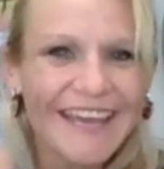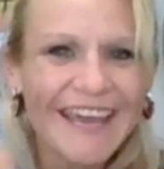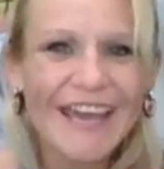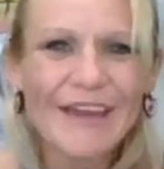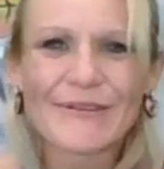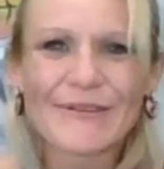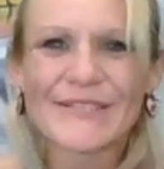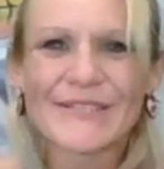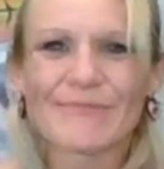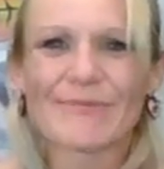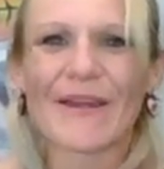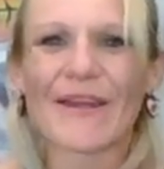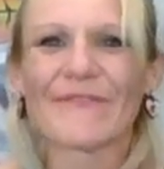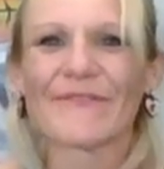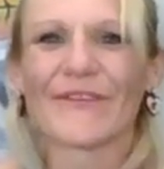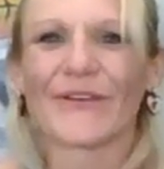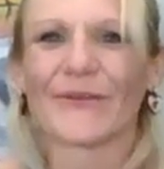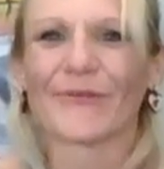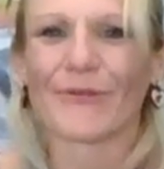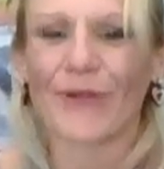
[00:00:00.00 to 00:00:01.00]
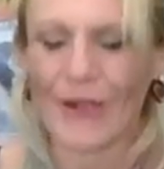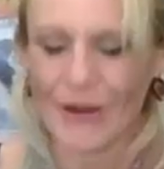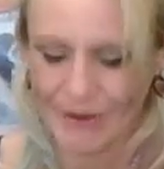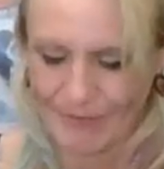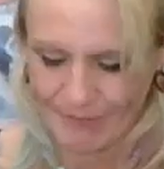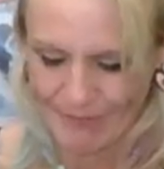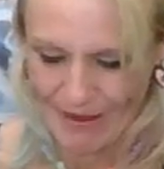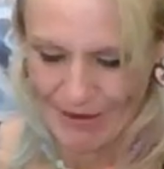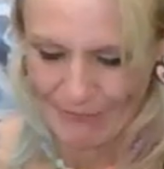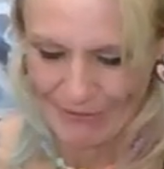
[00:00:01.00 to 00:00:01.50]
I went to Primeville
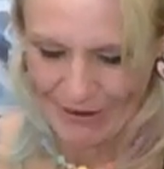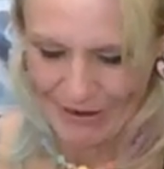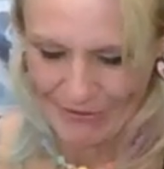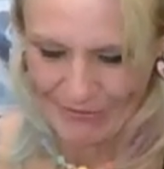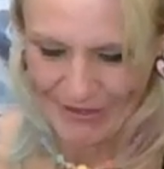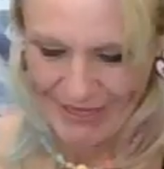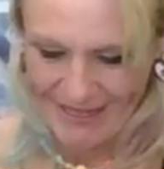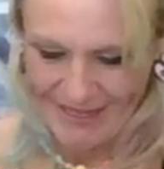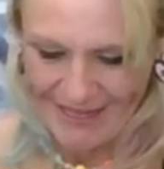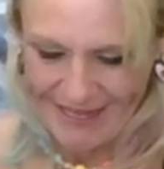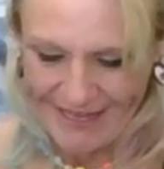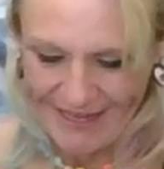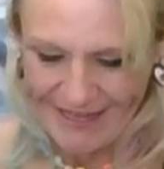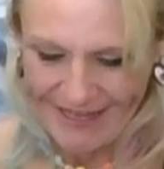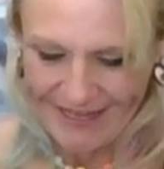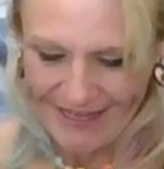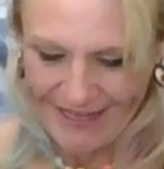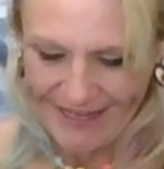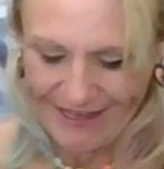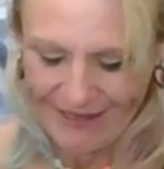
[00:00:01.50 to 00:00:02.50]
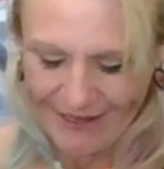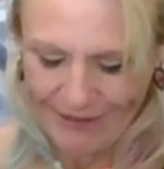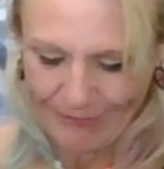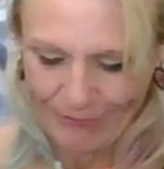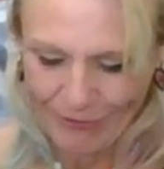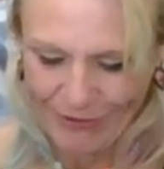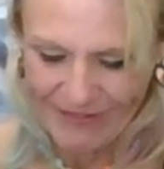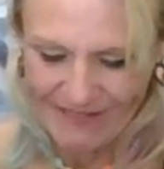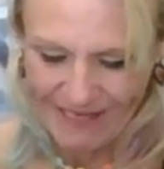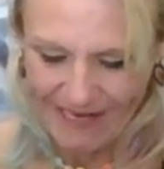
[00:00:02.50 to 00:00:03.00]
Rock Powwow
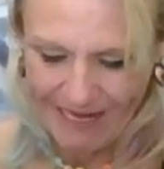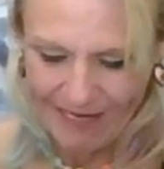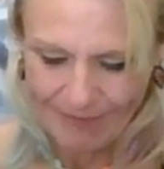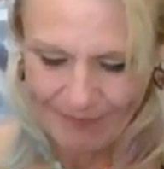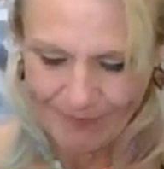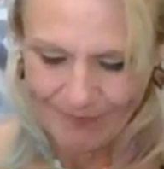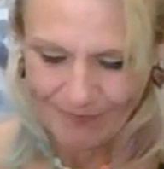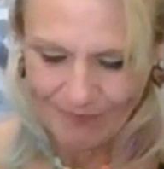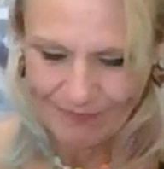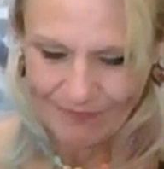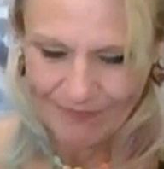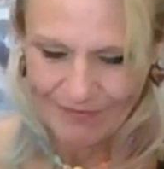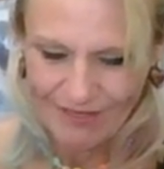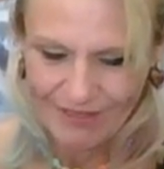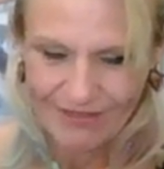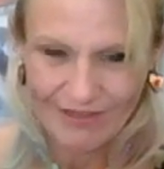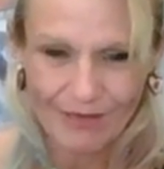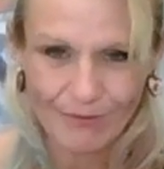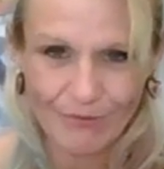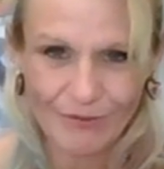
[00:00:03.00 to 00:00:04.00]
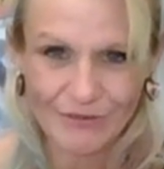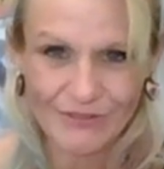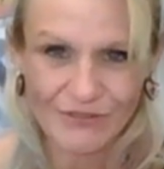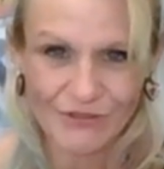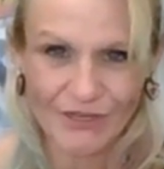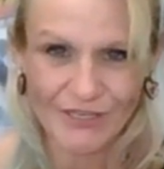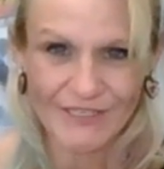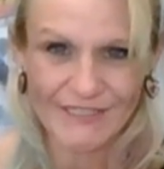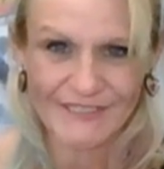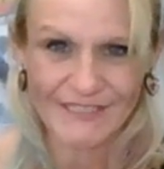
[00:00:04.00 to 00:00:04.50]
one day, and they were
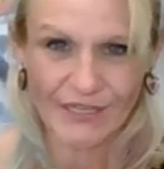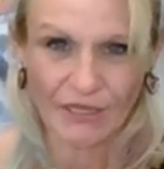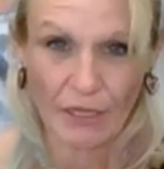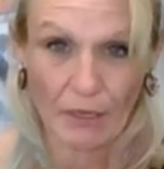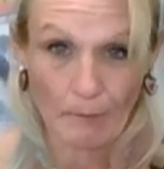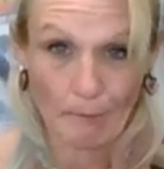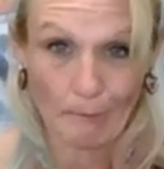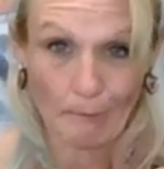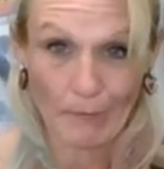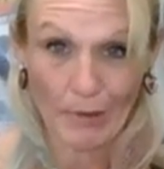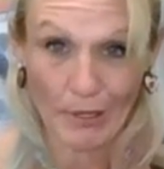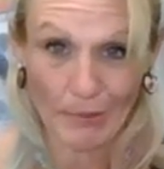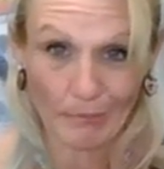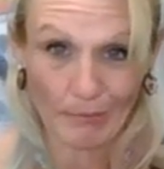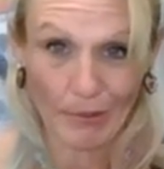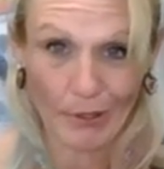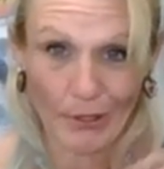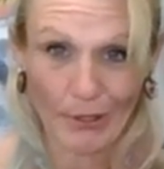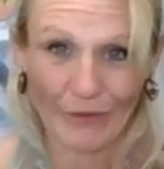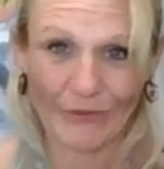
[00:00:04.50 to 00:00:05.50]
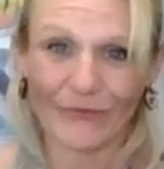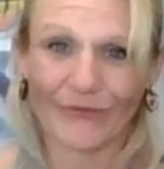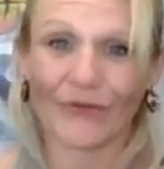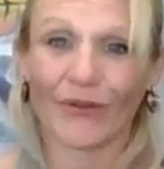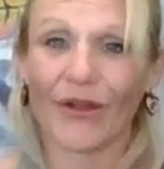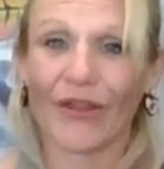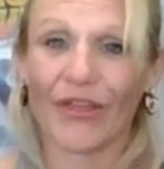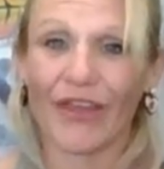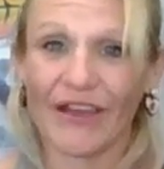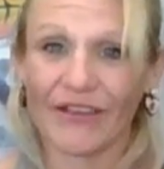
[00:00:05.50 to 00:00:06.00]
trying to sell a mud ball
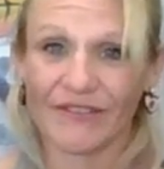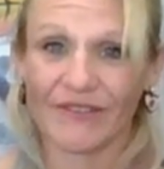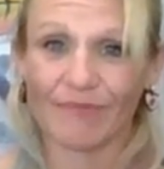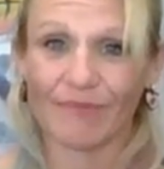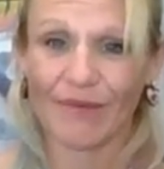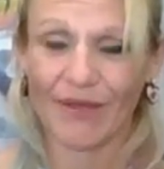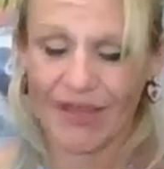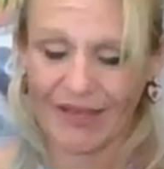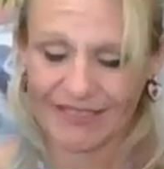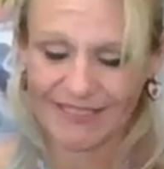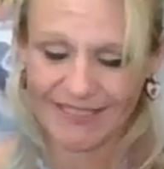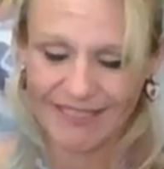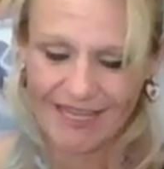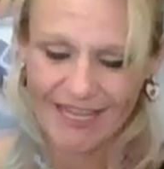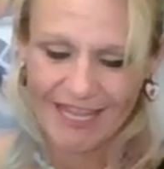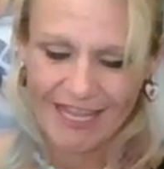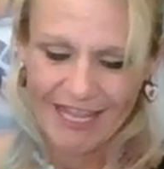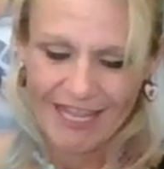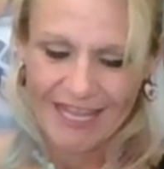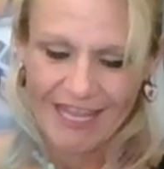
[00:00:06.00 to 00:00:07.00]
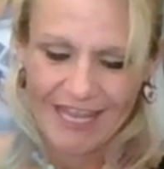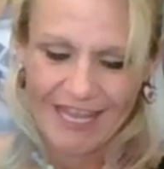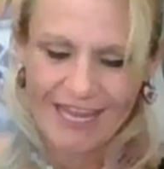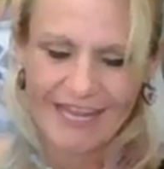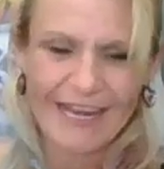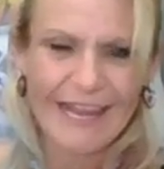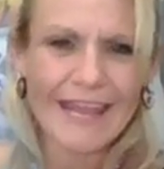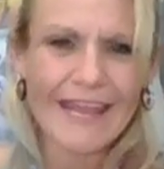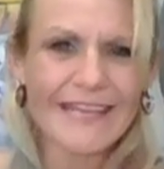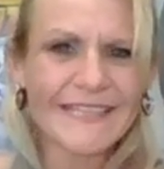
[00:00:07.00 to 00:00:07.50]
for $1,000.
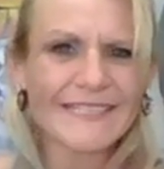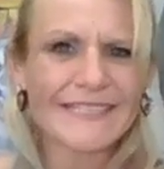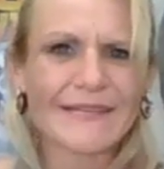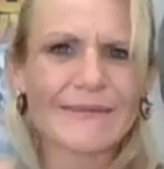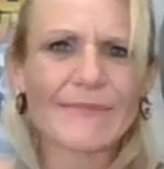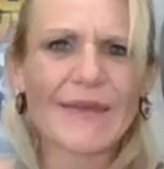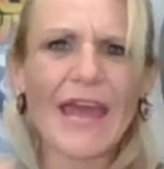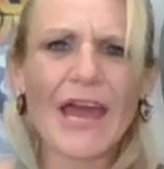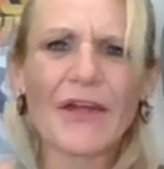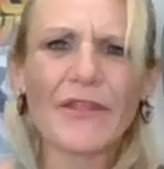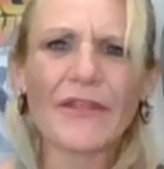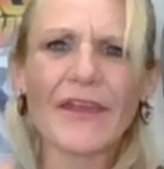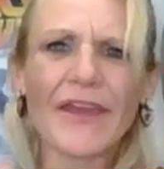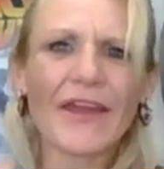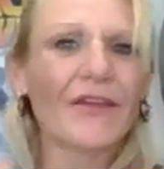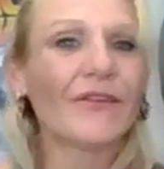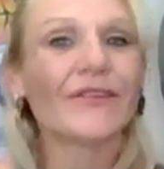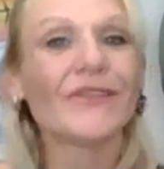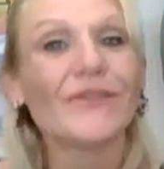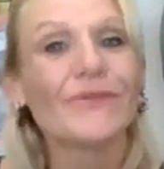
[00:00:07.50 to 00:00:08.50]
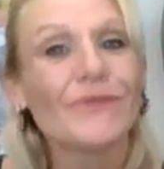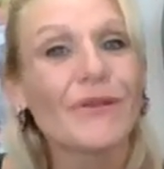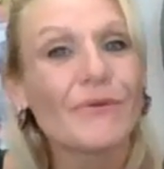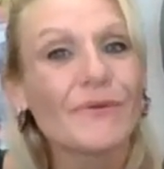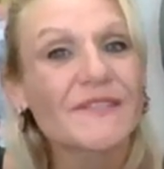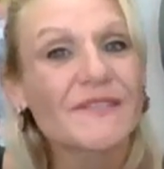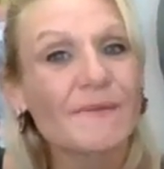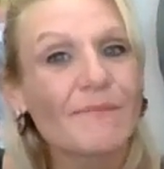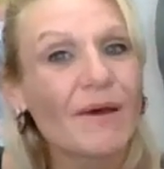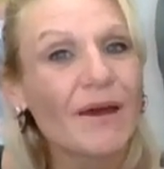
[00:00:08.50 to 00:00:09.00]
And I asked him, "How the hell do you
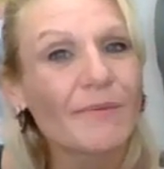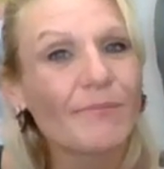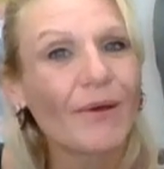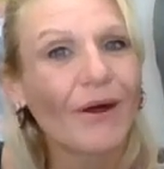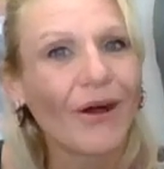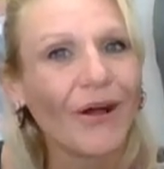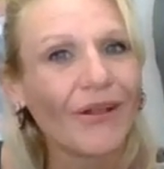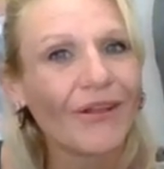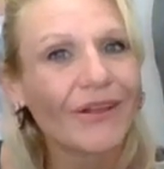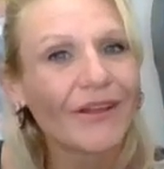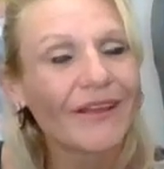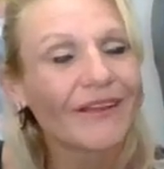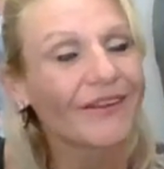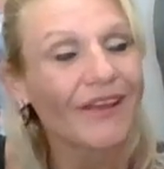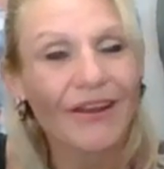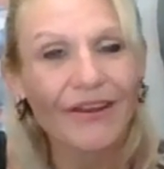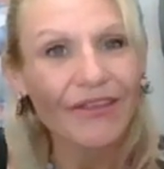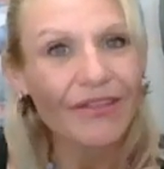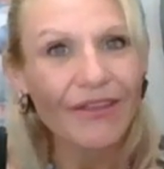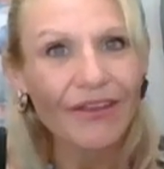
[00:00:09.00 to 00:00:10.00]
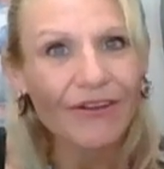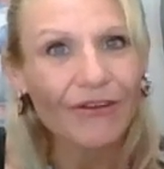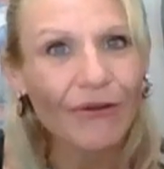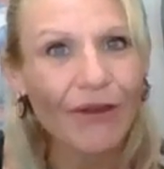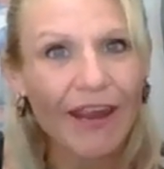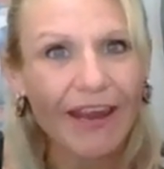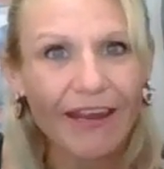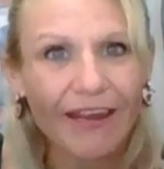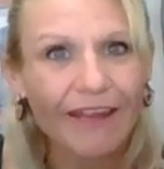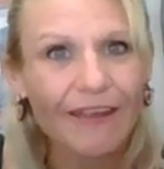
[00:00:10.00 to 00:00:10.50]
know it's a mud ball and not a thunder
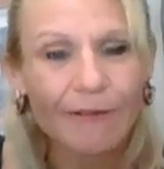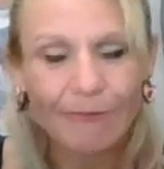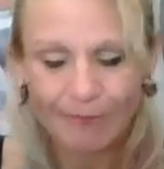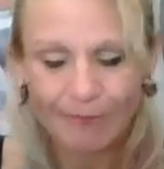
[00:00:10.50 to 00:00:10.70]
egg?"